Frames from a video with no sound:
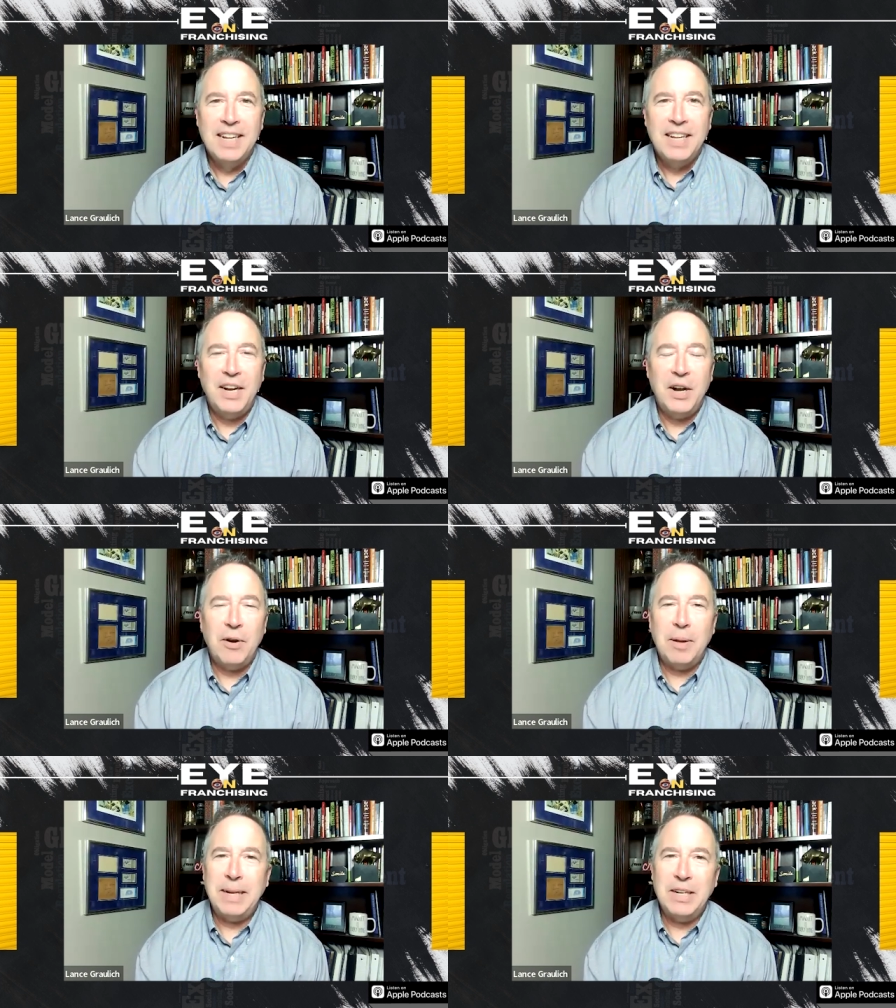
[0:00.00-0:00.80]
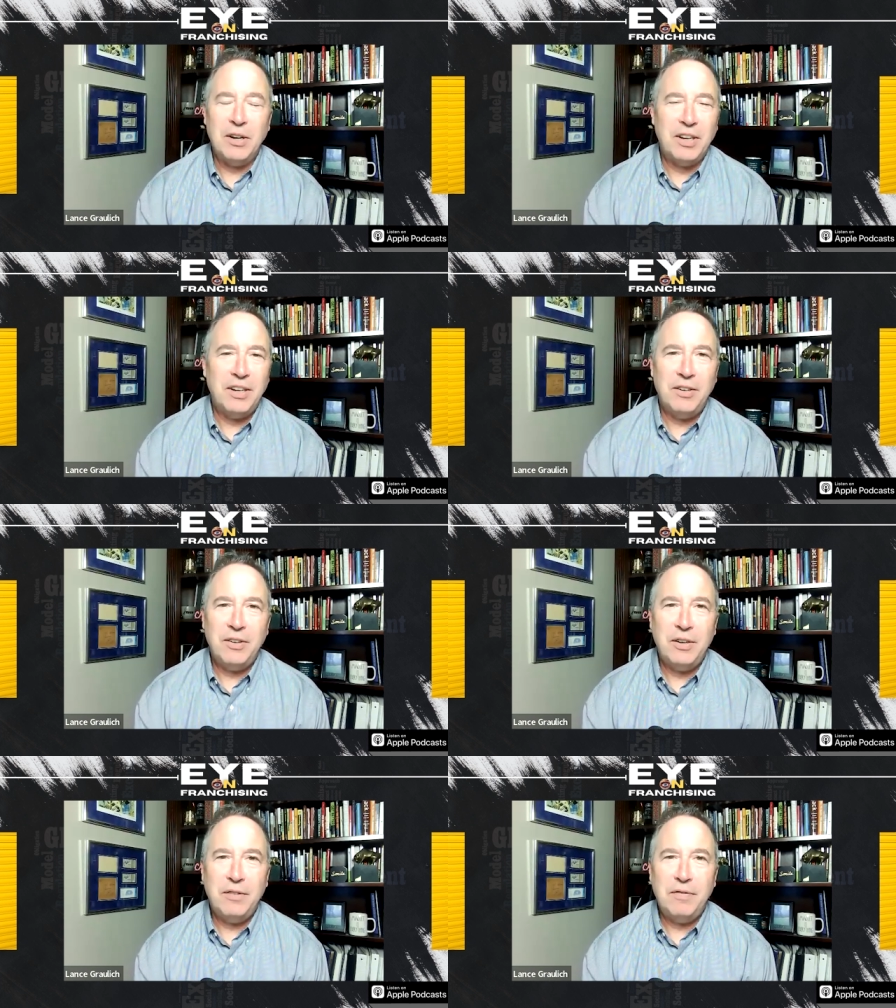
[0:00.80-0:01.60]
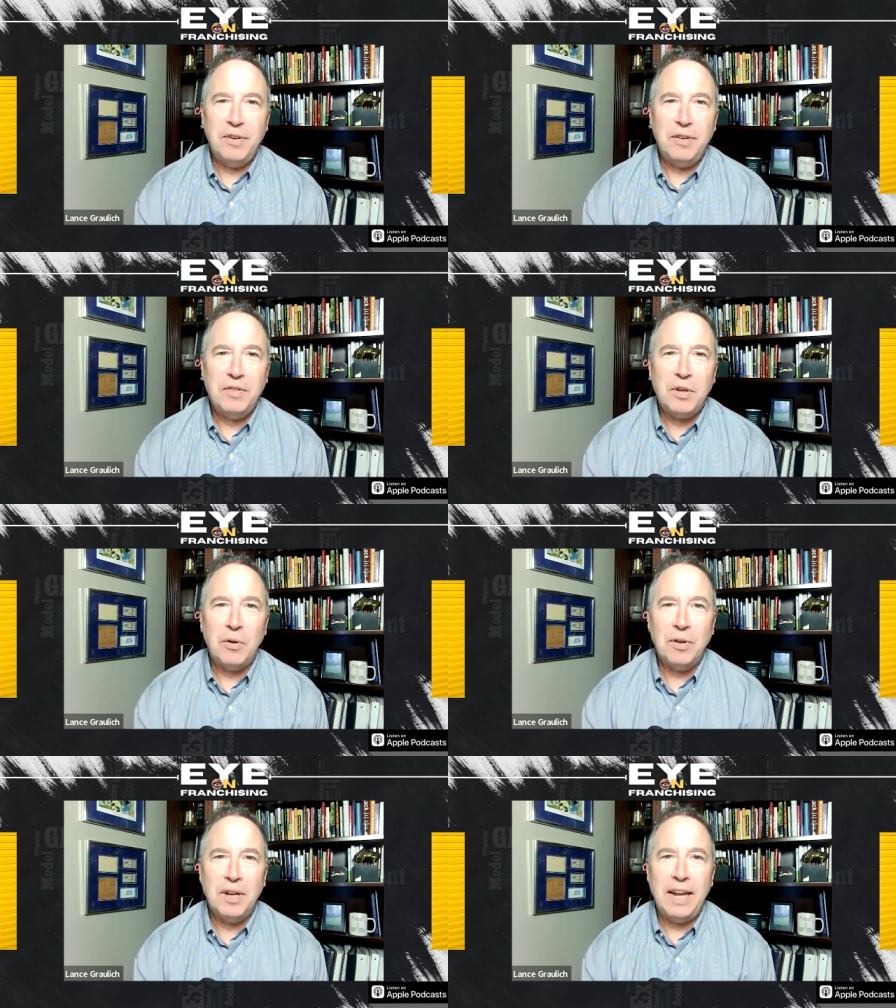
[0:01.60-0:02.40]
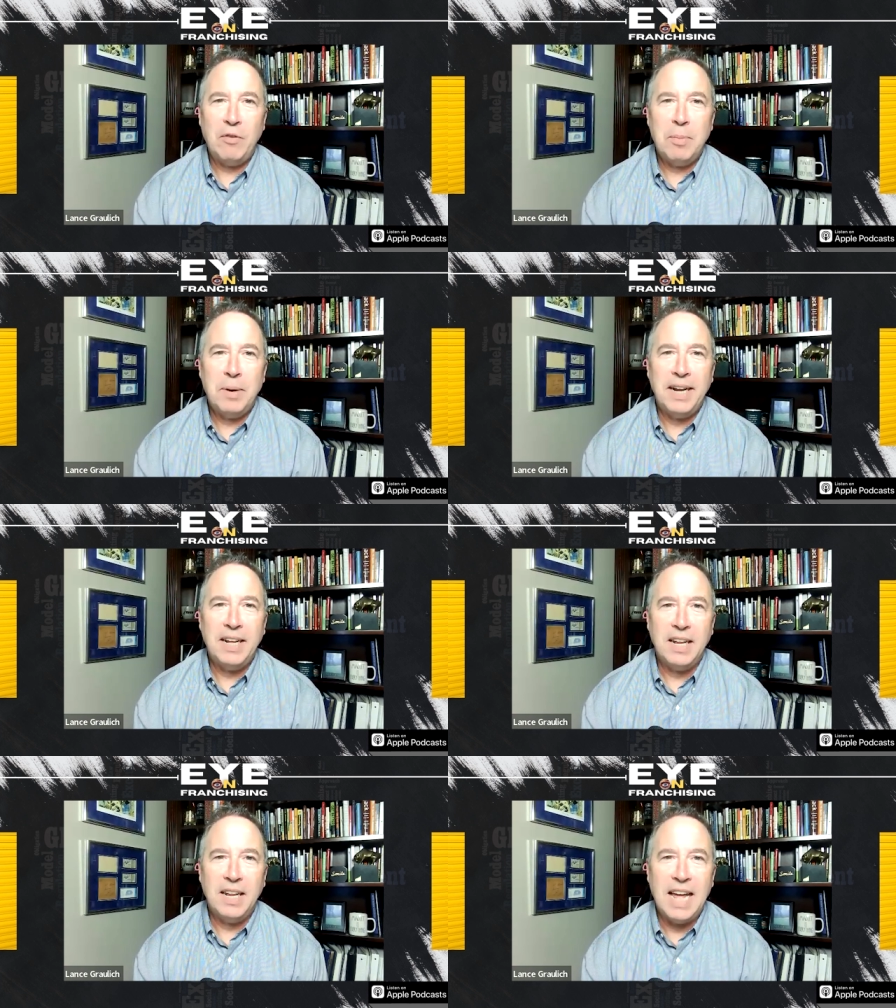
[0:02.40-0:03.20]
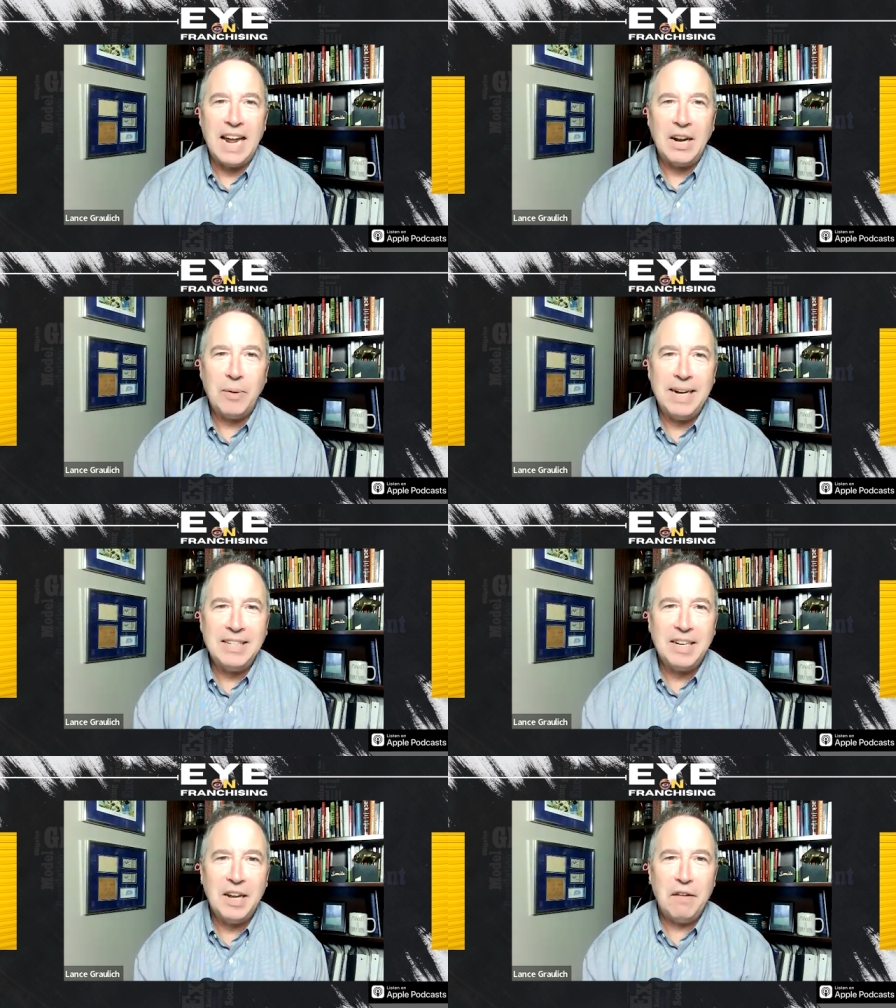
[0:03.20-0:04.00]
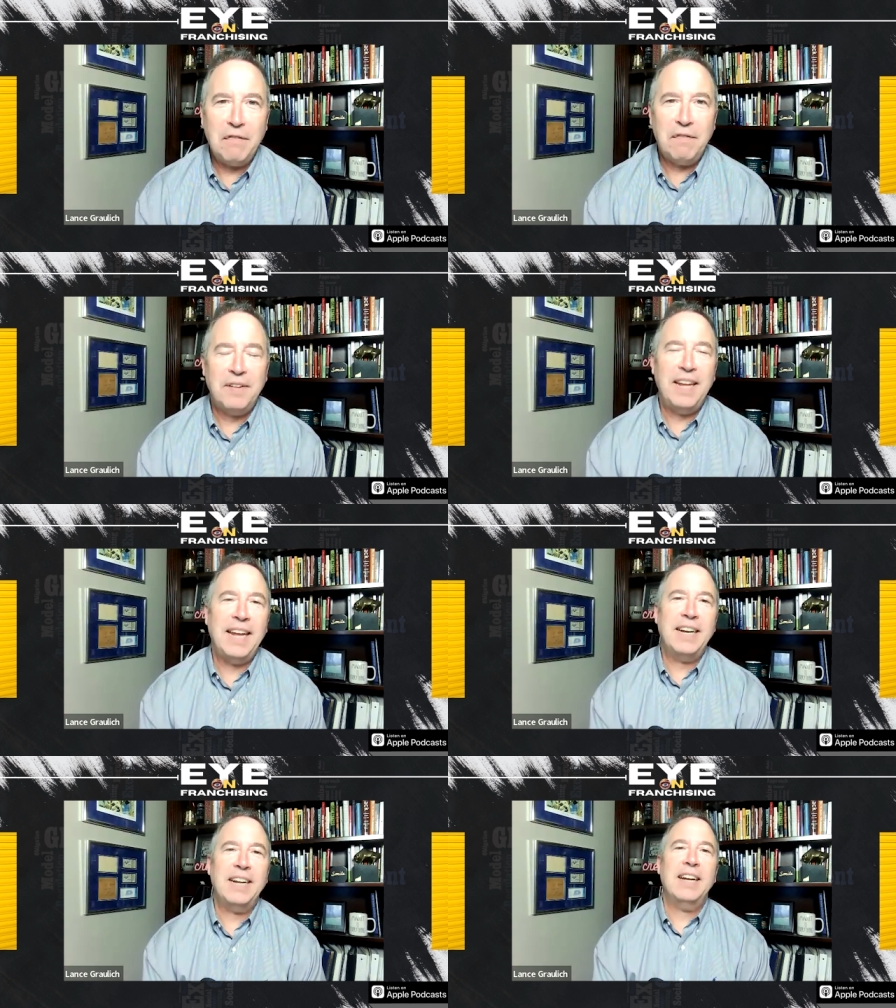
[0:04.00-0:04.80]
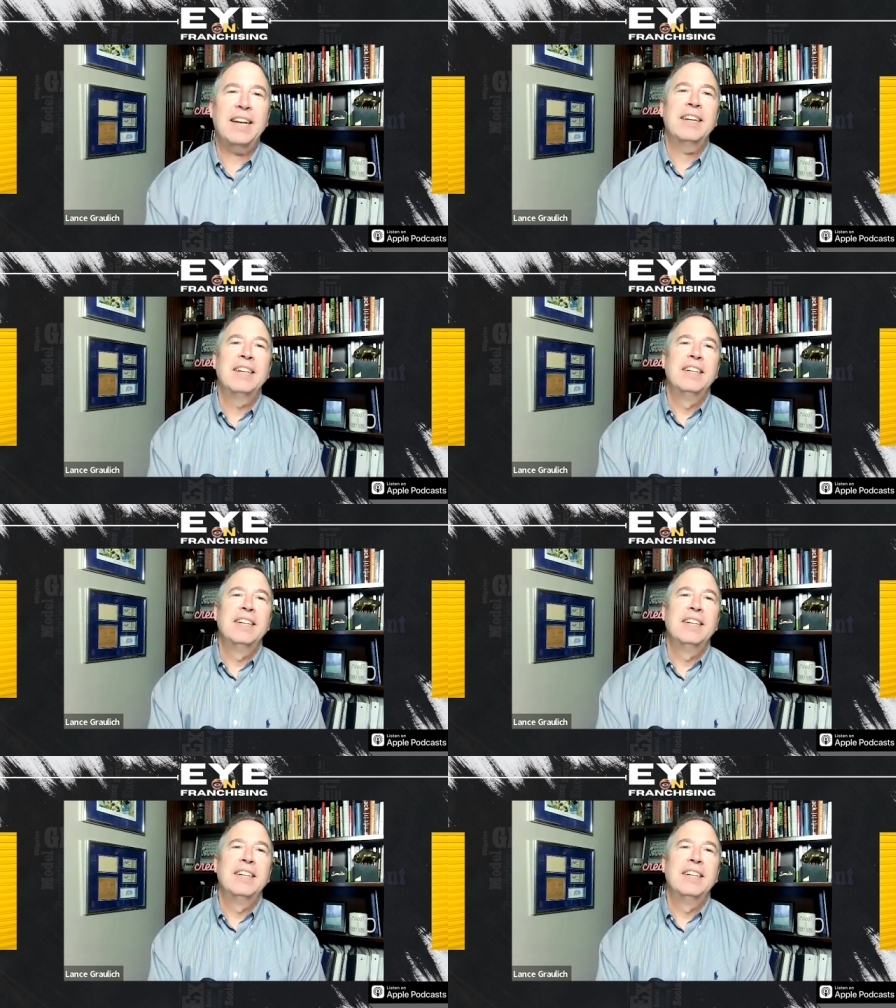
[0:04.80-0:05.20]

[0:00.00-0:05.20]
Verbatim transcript: you know, I mean, look, you, you've, you've told everybody a lot of great stuff, and uh,